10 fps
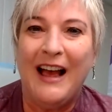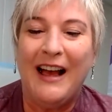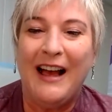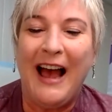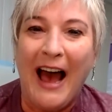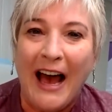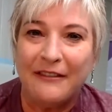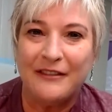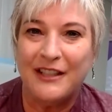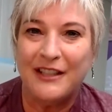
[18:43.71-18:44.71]

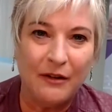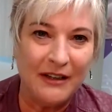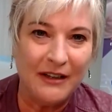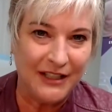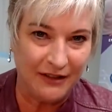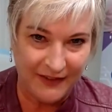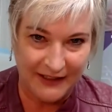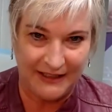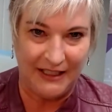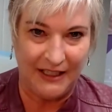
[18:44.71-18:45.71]
have to go into
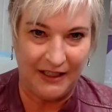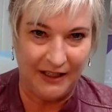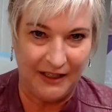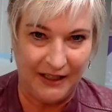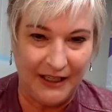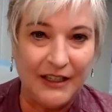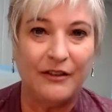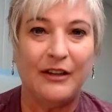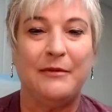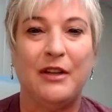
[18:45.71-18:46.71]
investing
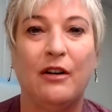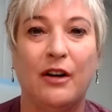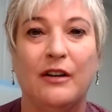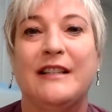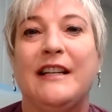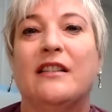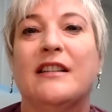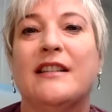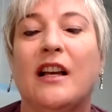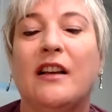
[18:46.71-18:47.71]
in cryptocurrency
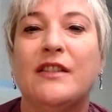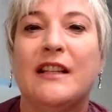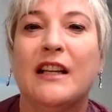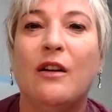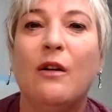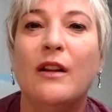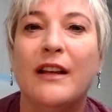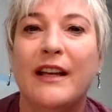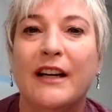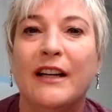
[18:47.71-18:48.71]
ourselves, the goal
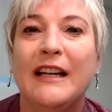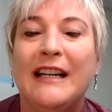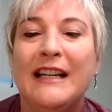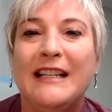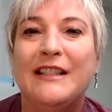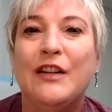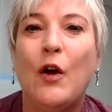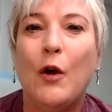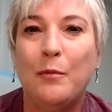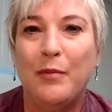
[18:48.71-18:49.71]
here is to
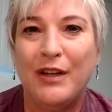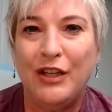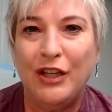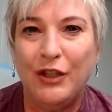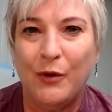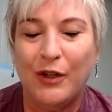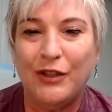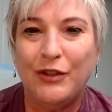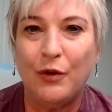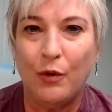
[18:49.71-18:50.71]
open
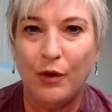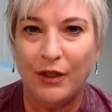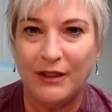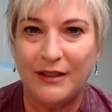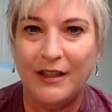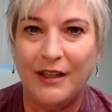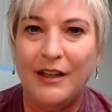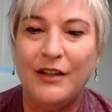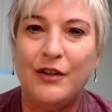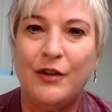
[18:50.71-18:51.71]
your doors
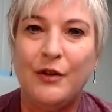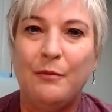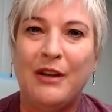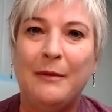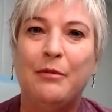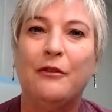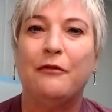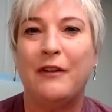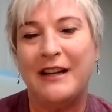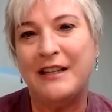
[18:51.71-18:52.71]
yes. to people
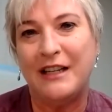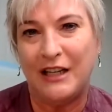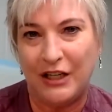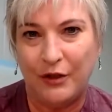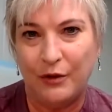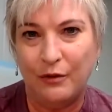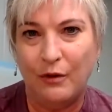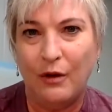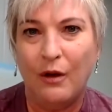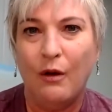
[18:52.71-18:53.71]
funding you
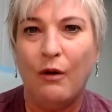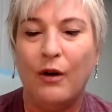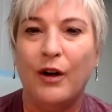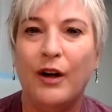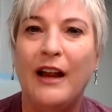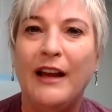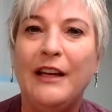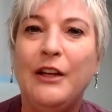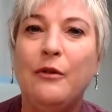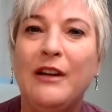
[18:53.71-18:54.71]
or
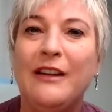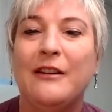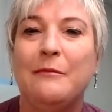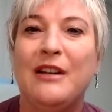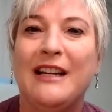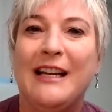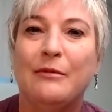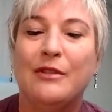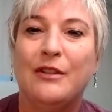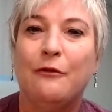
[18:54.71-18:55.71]
you even being
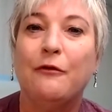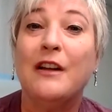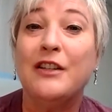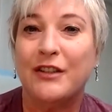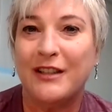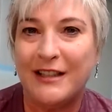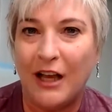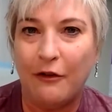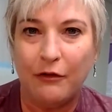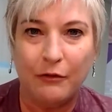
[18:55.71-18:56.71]
able to fund
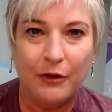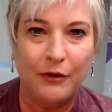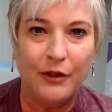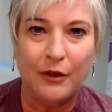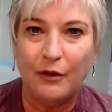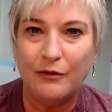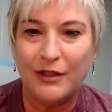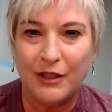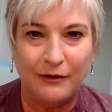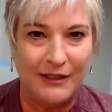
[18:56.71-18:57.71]
yourself through your own
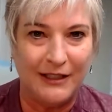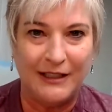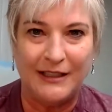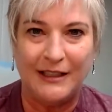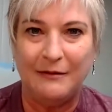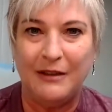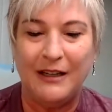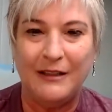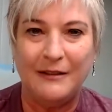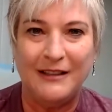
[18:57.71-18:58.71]
services and,
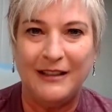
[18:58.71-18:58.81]
and